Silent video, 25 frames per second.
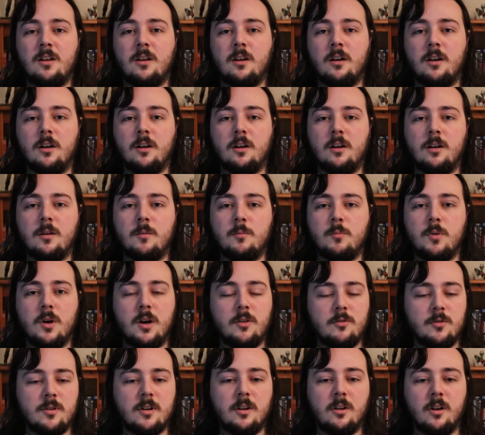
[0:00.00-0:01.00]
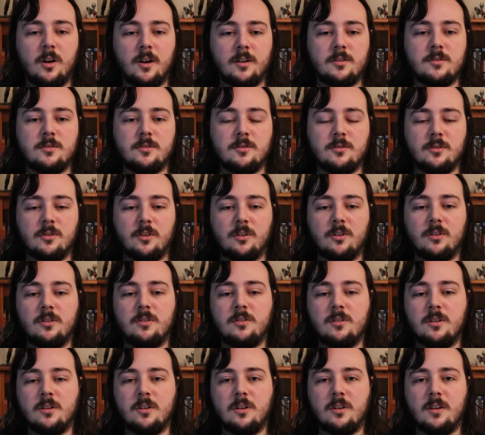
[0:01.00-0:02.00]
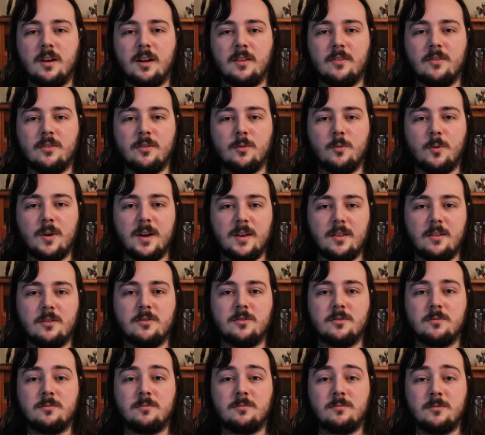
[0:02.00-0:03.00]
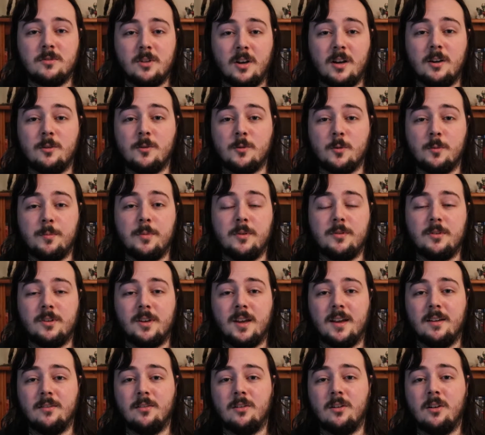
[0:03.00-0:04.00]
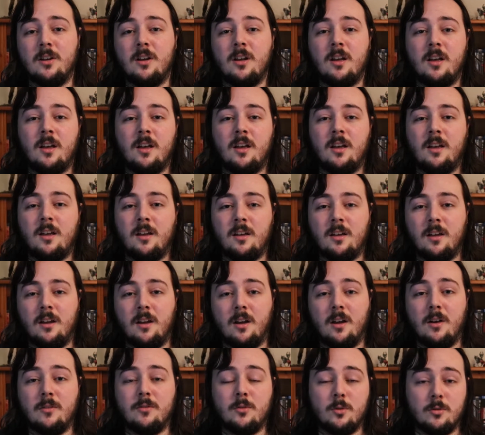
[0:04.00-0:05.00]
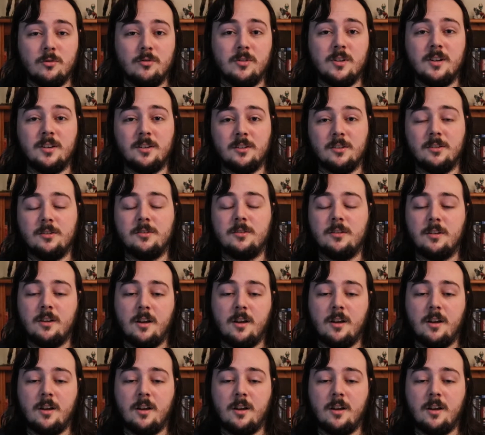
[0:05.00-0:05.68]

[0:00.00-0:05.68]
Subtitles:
but I really liked the song, and the way the titles were put together, I thought were really good.